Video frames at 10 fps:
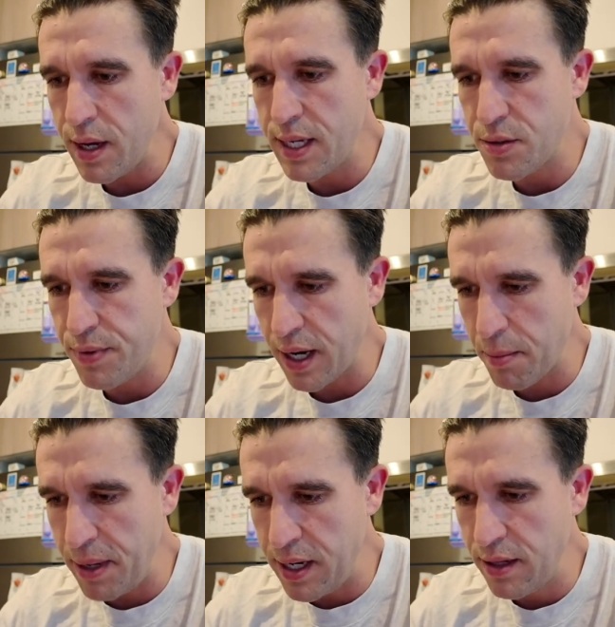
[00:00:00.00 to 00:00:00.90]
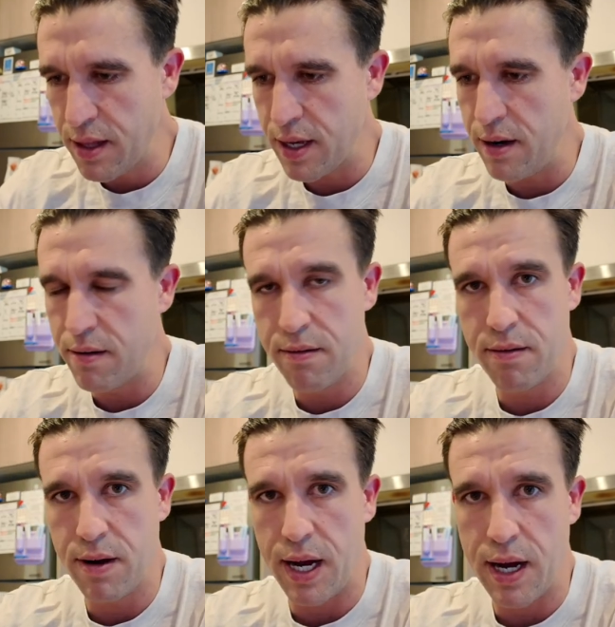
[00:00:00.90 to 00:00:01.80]
it's recommended that
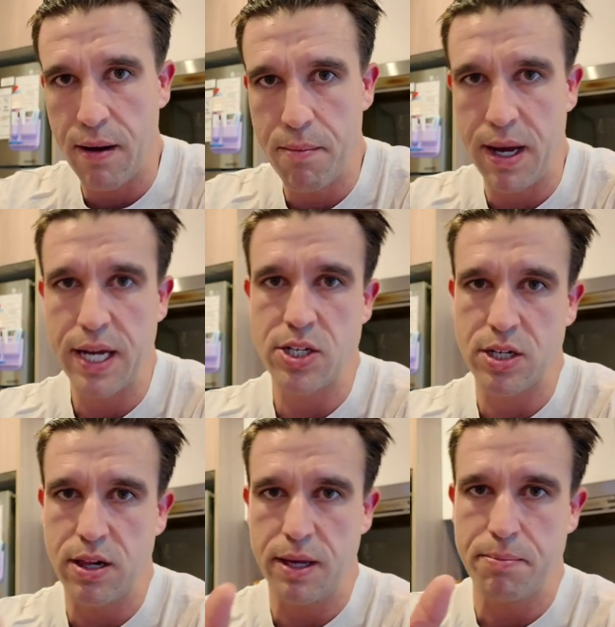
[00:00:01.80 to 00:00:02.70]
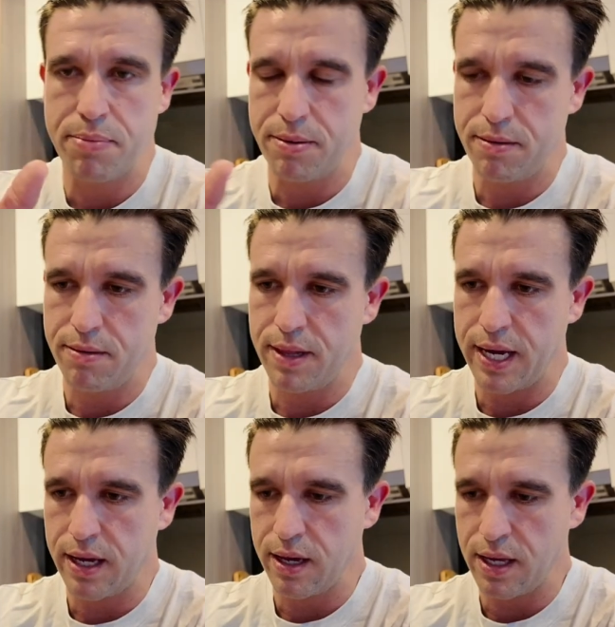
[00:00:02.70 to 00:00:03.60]
each clip
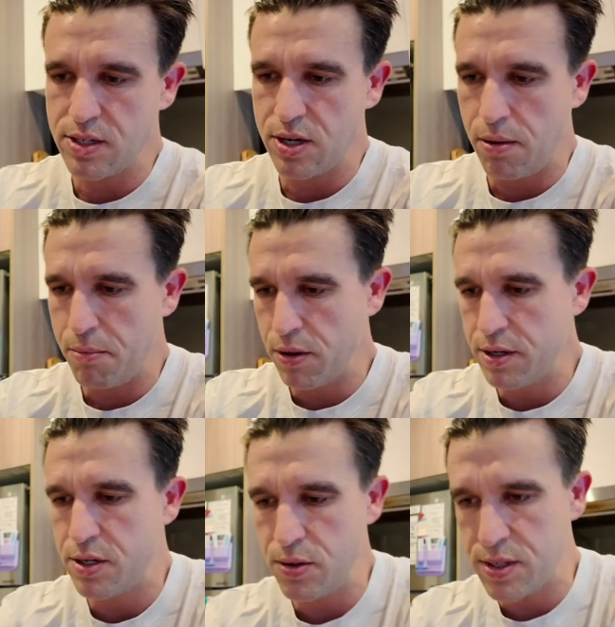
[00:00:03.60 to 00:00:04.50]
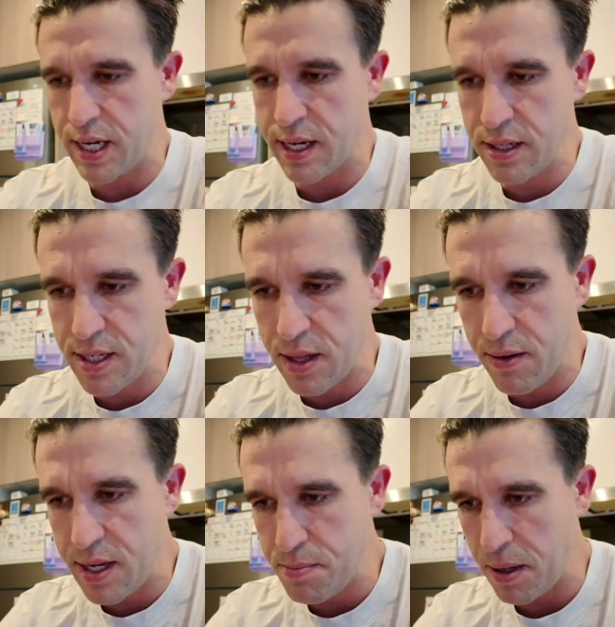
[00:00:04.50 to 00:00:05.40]
is not more than 2 seconds,
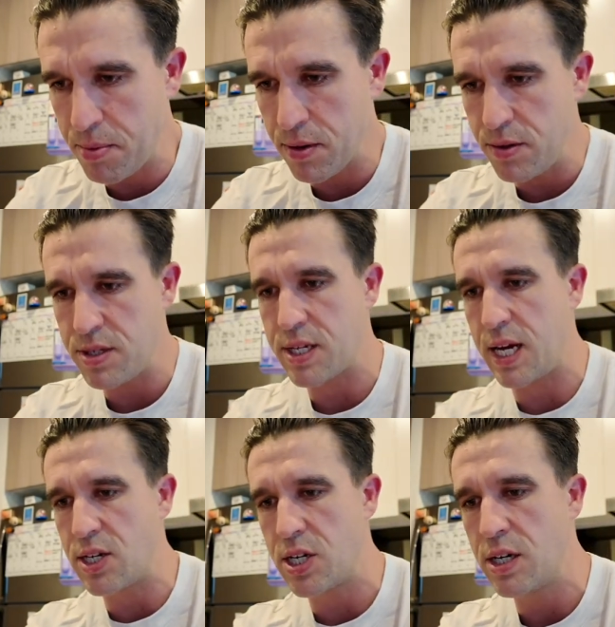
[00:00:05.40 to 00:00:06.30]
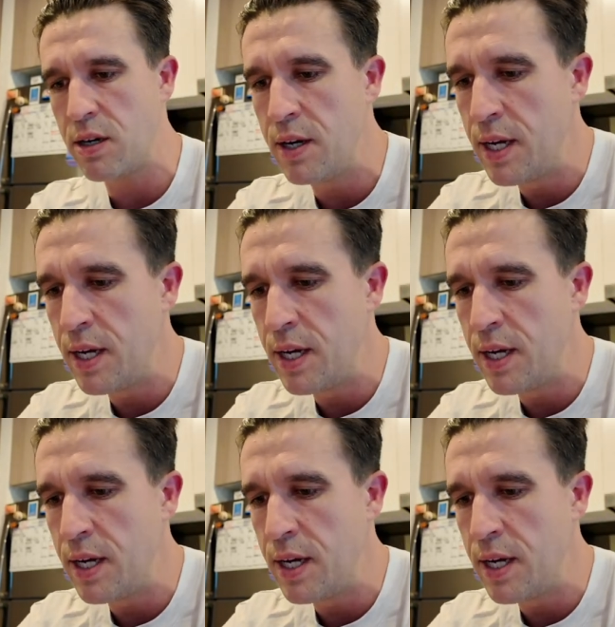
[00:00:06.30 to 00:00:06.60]
otherwise people lose attention.